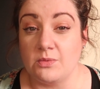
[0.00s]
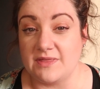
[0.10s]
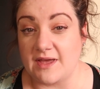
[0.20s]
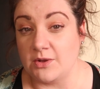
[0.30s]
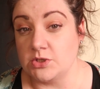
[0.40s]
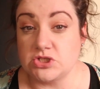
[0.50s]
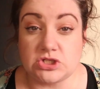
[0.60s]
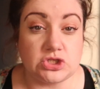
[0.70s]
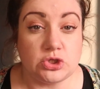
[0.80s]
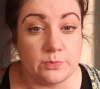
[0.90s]
without
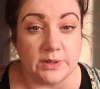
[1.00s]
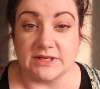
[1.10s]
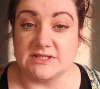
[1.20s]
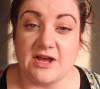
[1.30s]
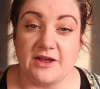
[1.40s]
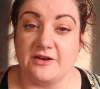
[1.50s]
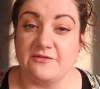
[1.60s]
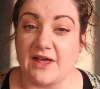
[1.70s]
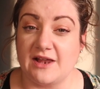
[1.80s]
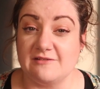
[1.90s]
super ton
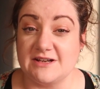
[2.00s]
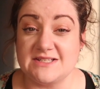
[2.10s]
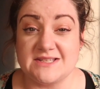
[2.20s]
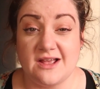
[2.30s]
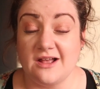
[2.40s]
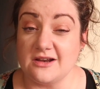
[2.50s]
of calories.